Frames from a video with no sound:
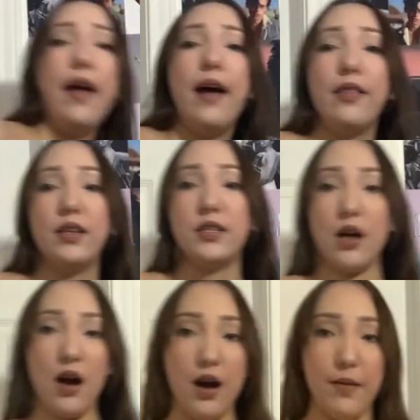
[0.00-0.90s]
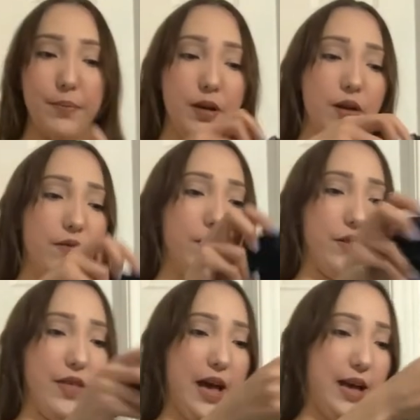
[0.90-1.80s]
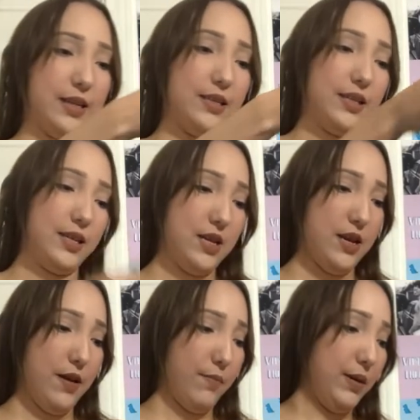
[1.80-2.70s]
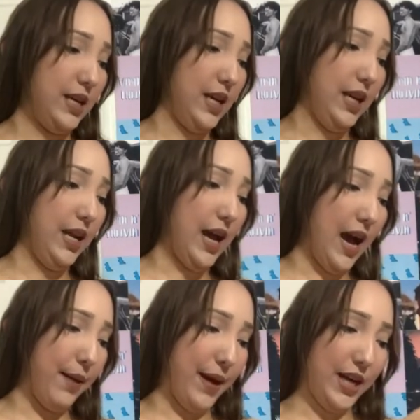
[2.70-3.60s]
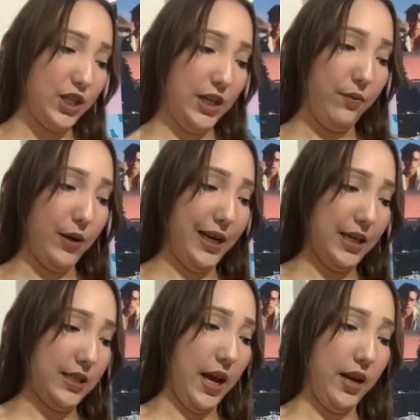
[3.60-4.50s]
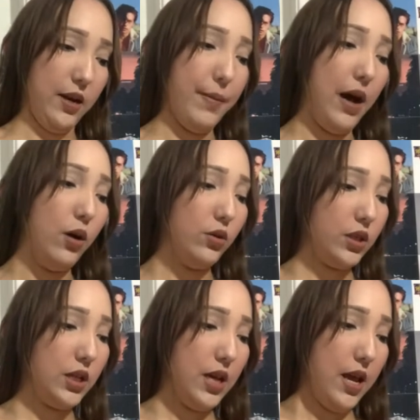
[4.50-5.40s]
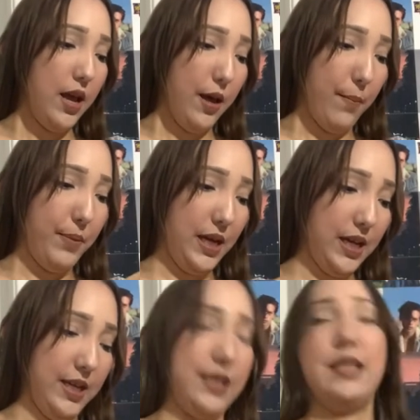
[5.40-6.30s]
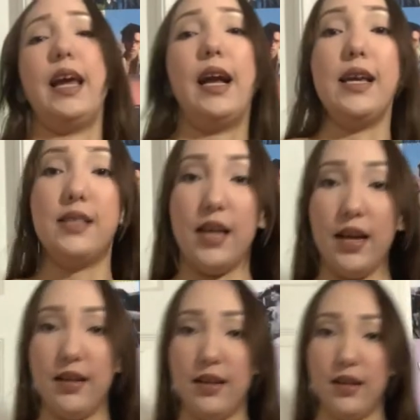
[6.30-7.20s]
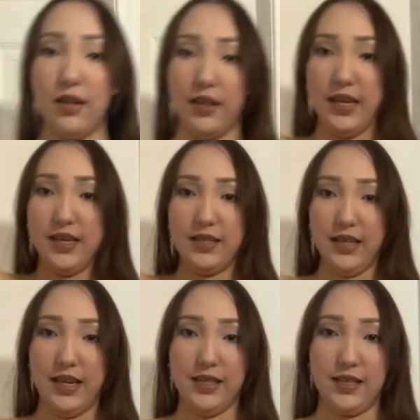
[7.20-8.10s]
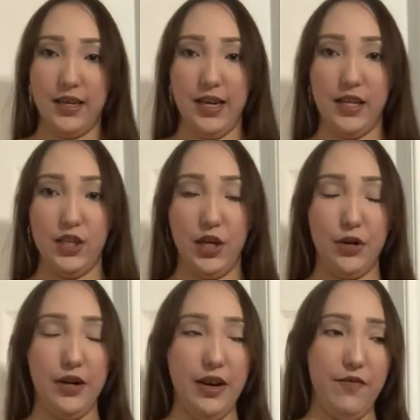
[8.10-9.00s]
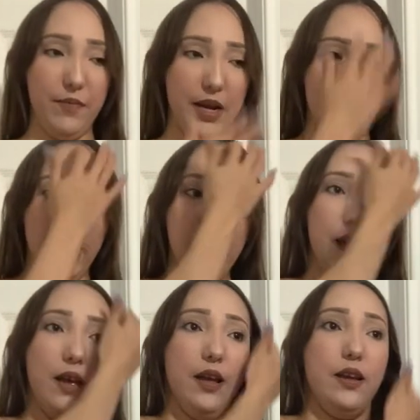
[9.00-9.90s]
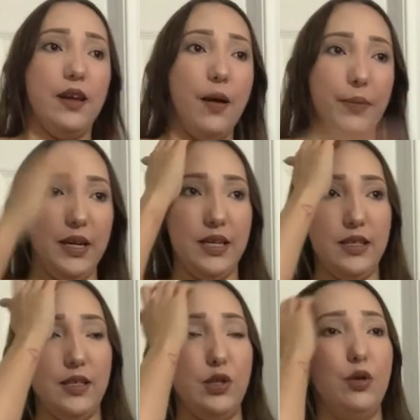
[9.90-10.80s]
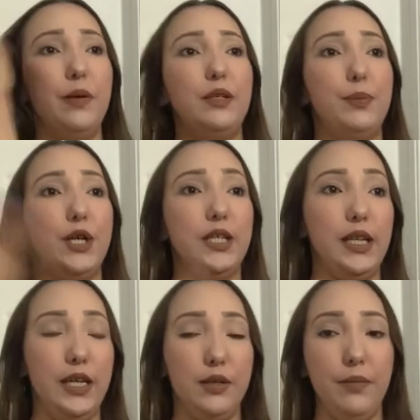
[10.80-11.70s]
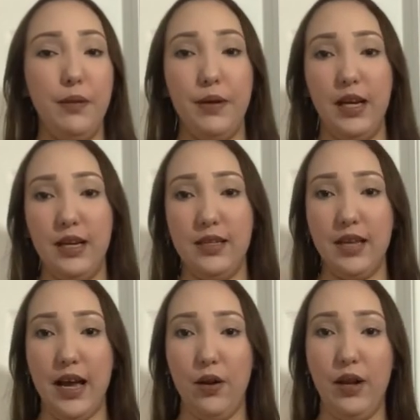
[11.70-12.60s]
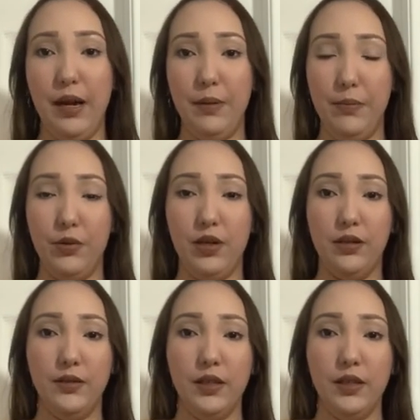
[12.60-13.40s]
And the top for that bikini, I'm actually really excited about because, like I said, this is an insecurity of mine. Not because too much personally to me, because I don't like people to